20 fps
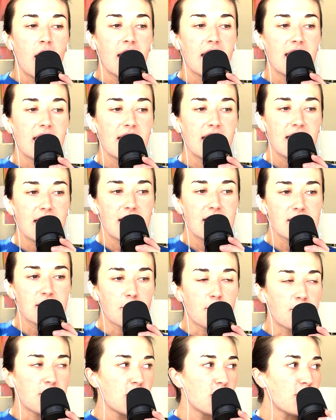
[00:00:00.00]
It is a
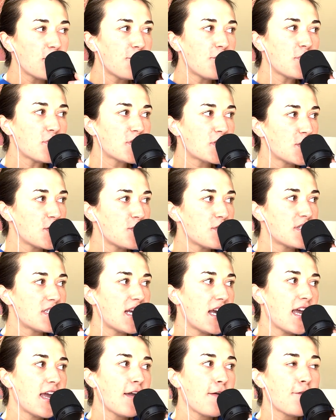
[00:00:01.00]
beautiful
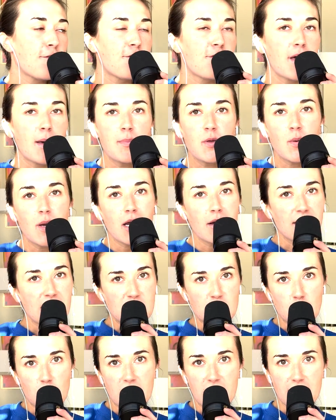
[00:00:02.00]
Tuesday, February
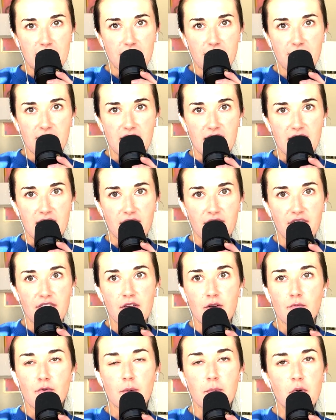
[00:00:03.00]

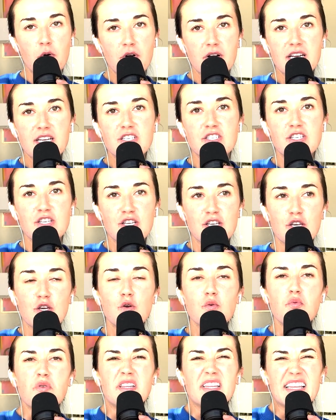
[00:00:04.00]
25th, reporting to
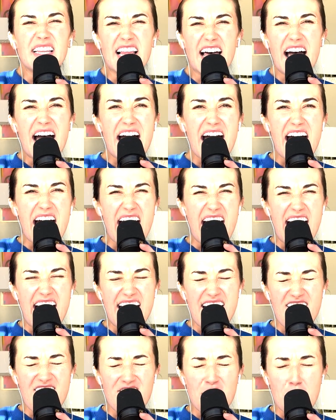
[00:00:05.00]
you
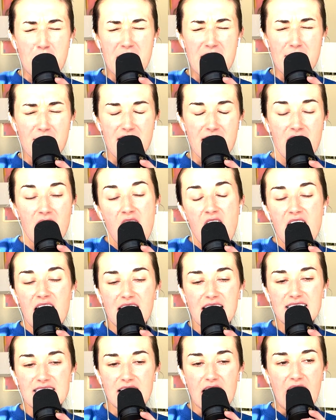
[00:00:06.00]
live, baby.
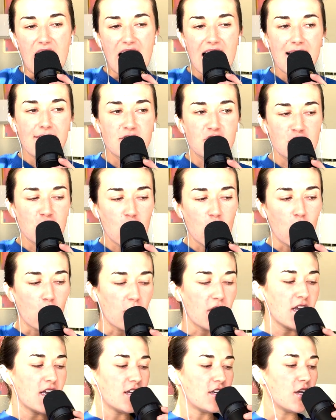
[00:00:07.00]
It's a live show.
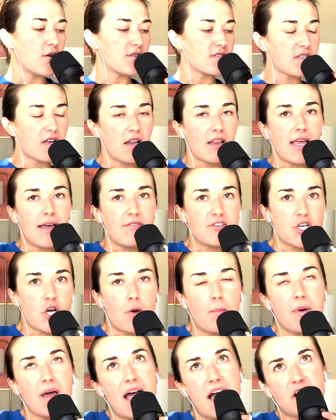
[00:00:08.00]
No, it's not a live show,
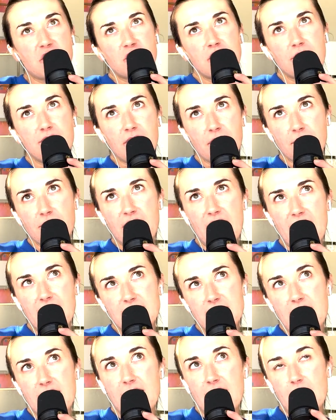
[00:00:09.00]
but actually, fun
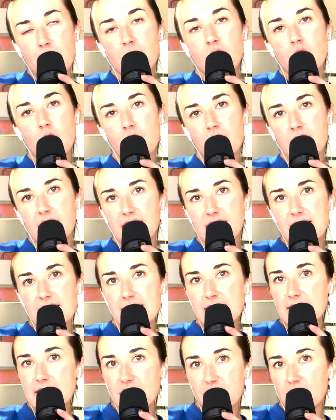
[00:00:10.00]
fact, I am recording this
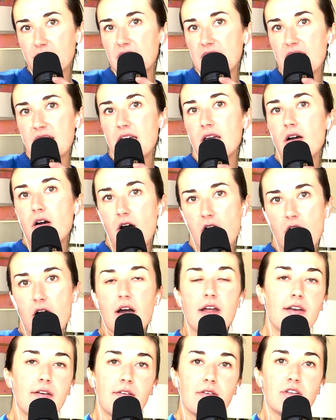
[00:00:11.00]
literally
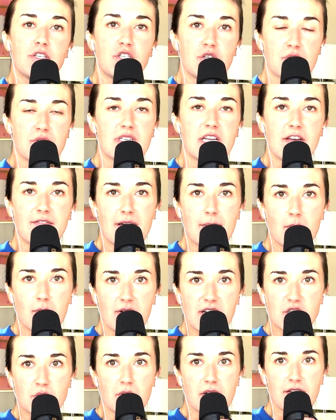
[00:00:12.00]
on Tuesday,
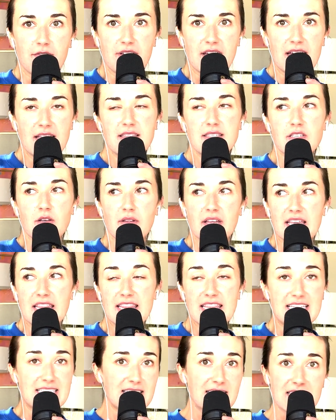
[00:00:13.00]
February 25th. So,
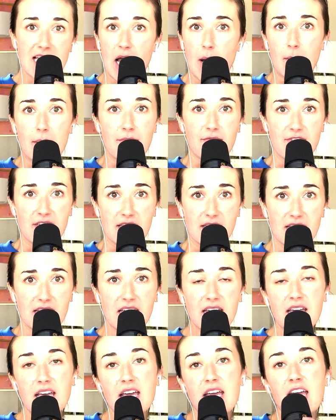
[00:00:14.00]
this is how I'm
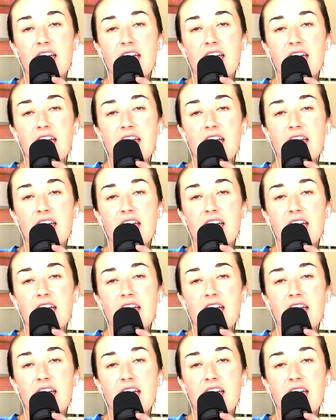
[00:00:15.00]
feeling.